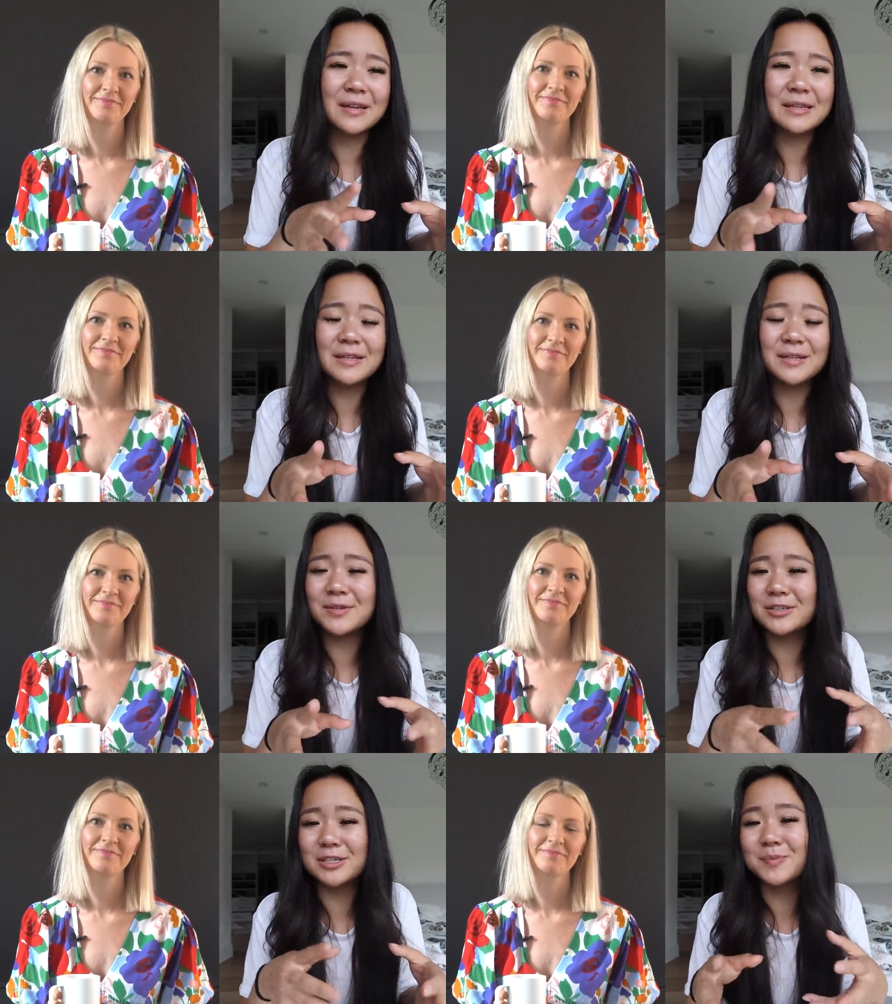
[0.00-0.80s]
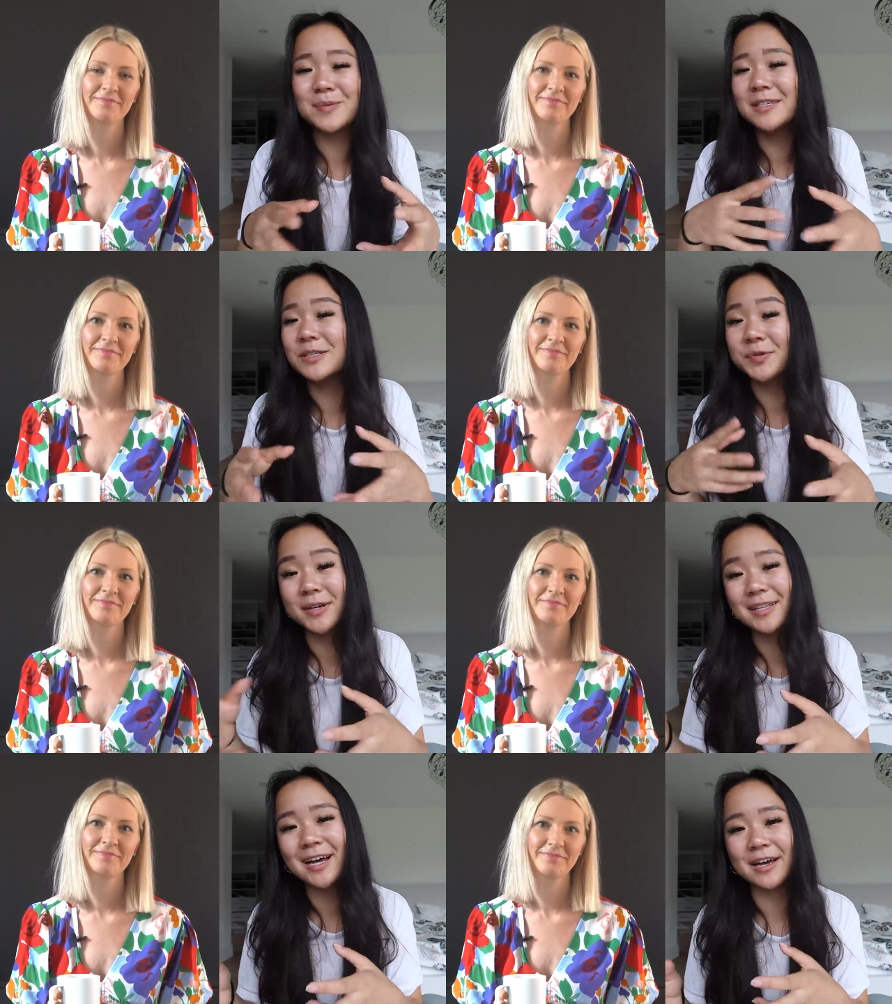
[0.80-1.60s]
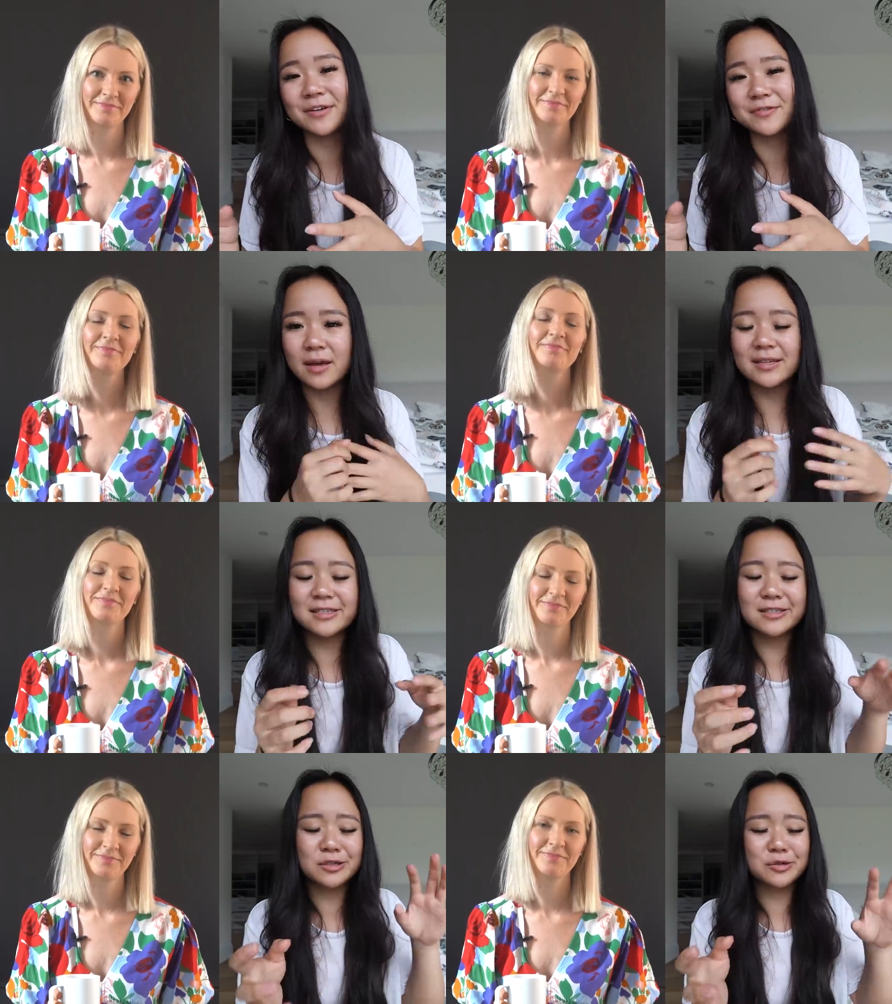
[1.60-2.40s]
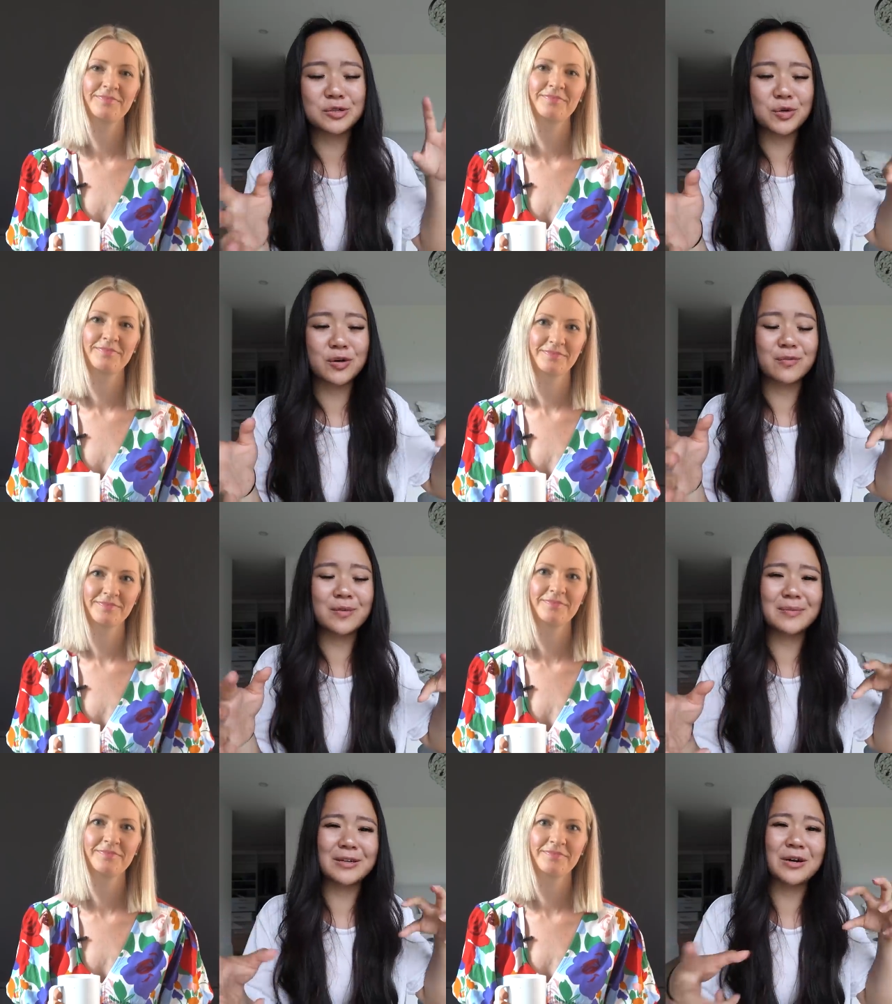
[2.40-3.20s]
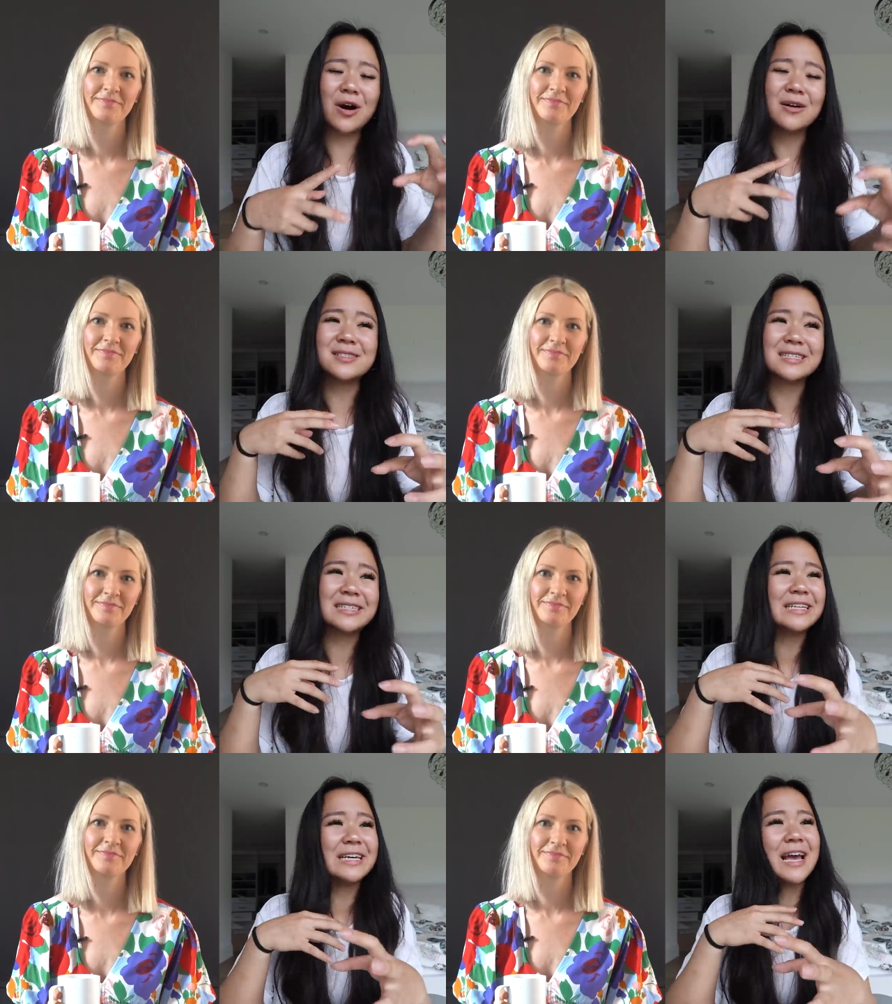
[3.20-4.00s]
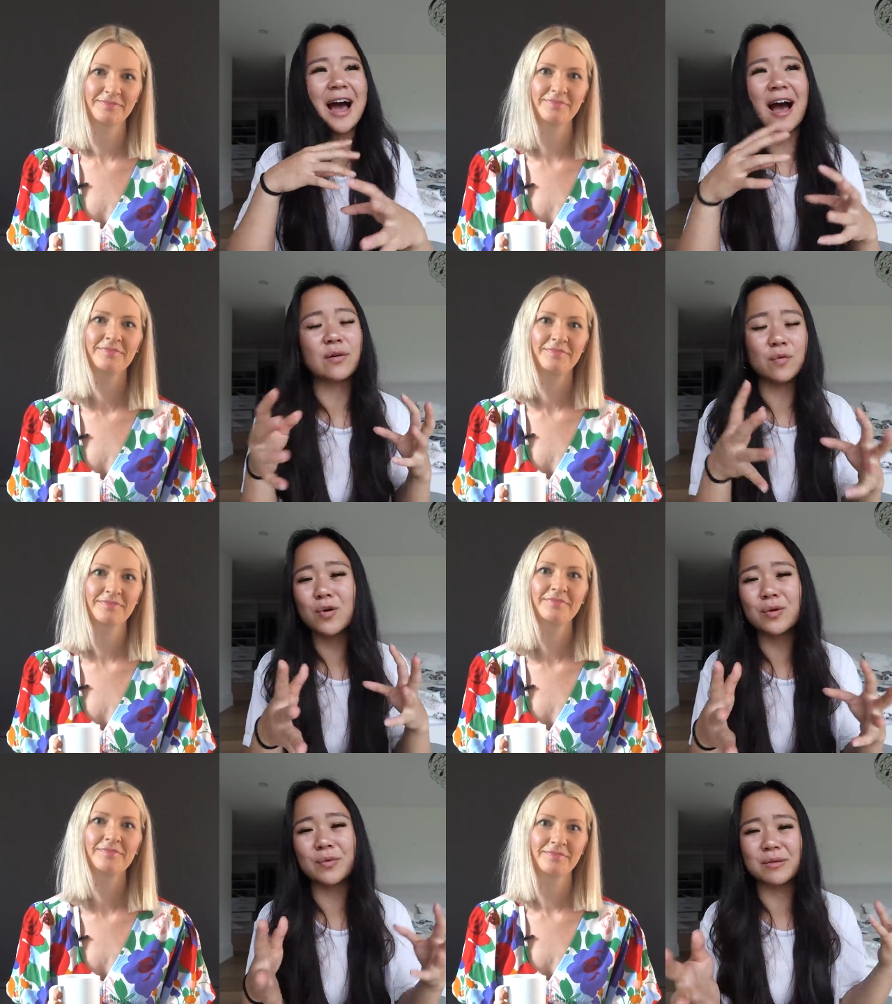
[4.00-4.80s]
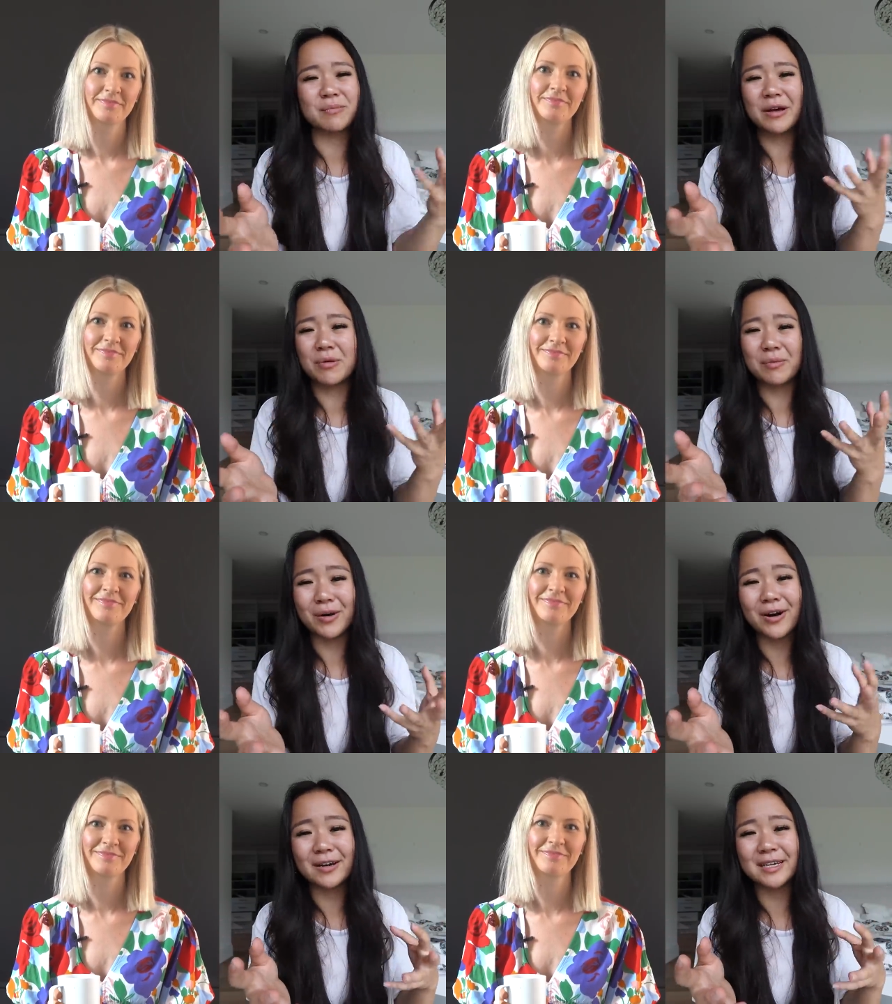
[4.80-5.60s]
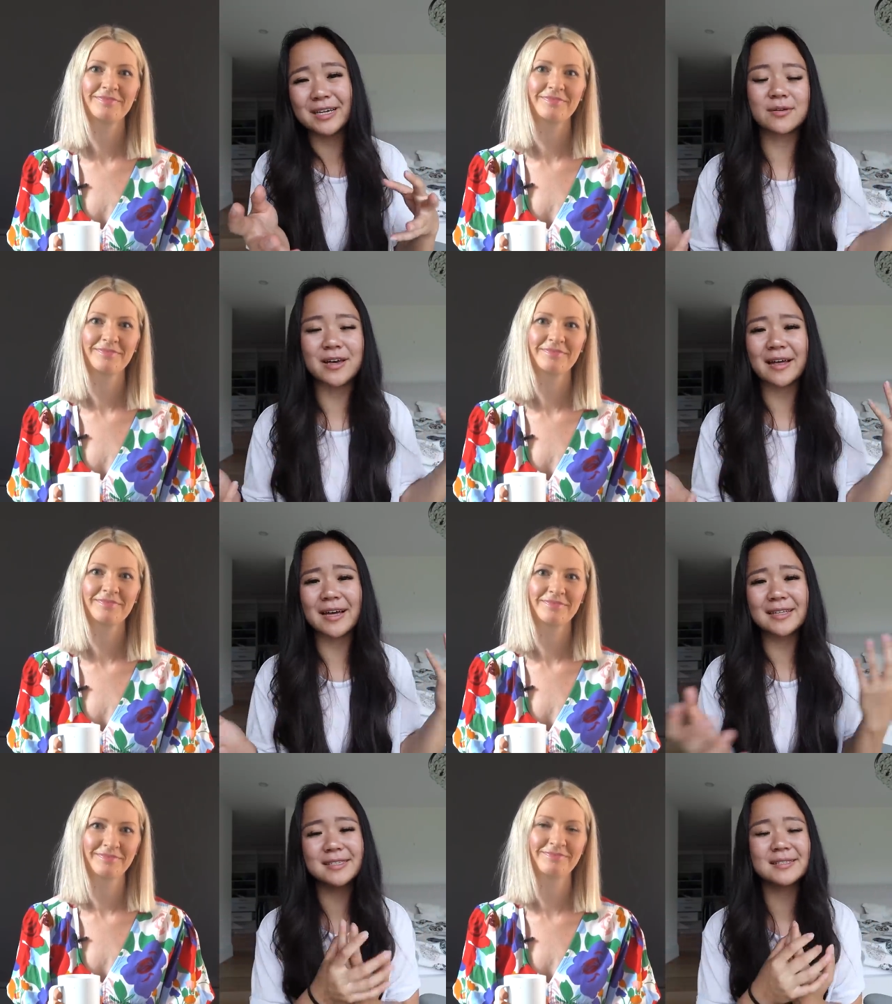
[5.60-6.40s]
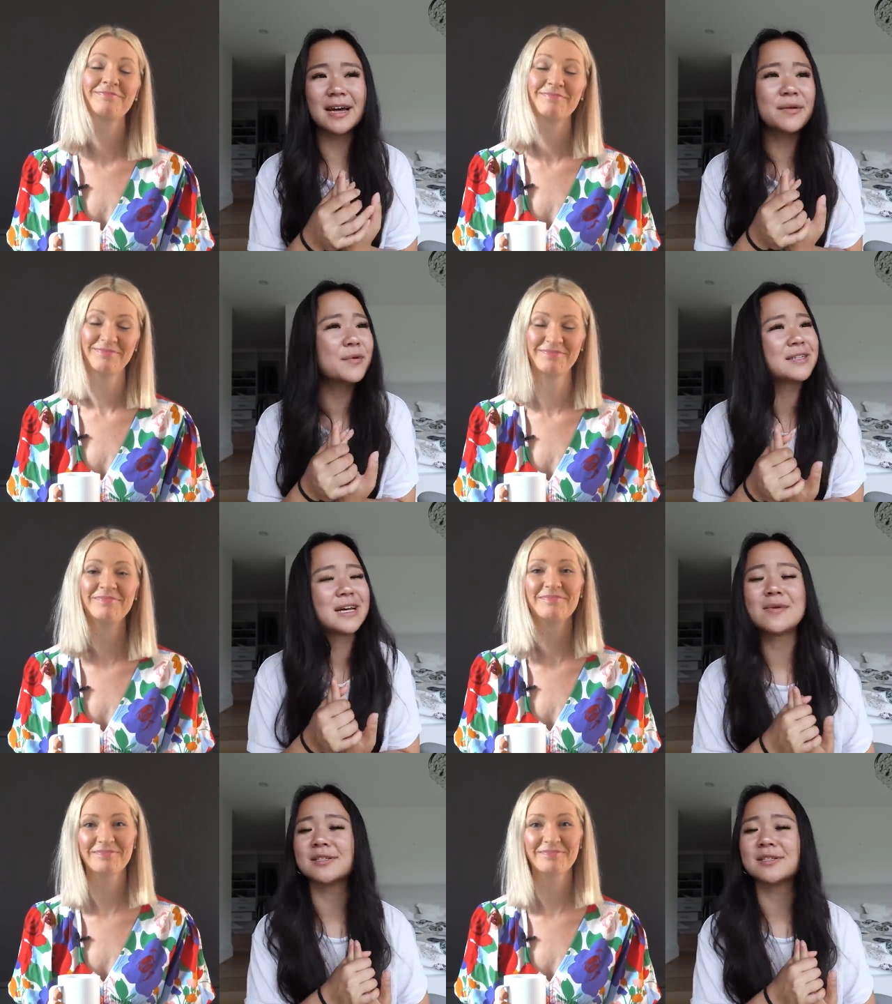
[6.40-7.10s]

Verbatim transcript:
Speaker 1: when you could just be enjoying life. And it's just too short for me to be constantly at war with my own body. So yeah, that's kind of what I tell